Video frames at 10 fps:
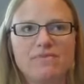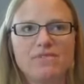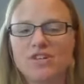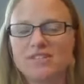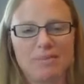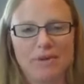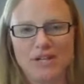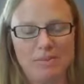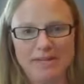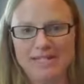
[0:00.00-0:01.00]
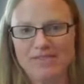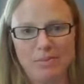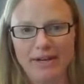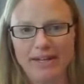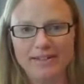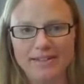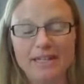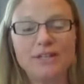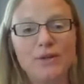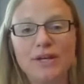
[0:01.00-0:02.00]
just how much i miss everybody
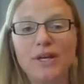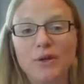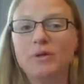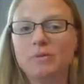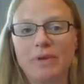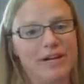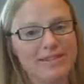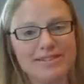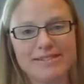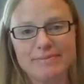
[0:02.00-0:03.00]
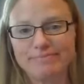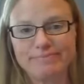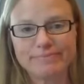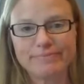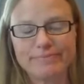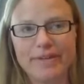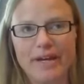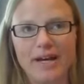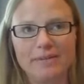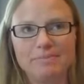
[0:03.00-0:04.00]
including you parents
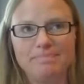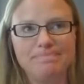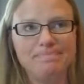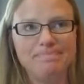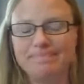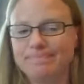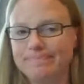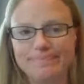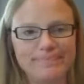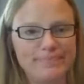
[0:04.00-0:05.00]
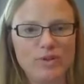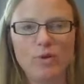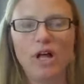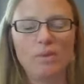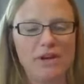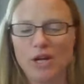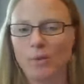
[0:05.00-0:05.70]
um, you all make your